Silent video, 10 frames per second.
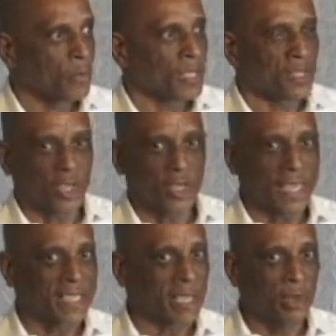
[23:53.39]
with such an
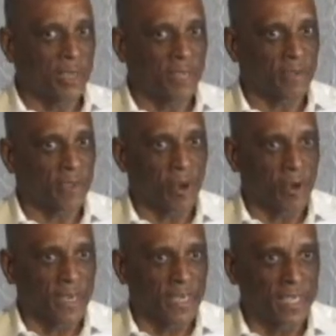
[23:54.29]
exclusive
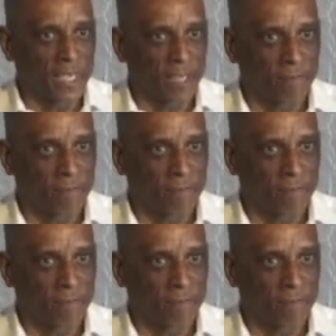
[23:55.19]
authority.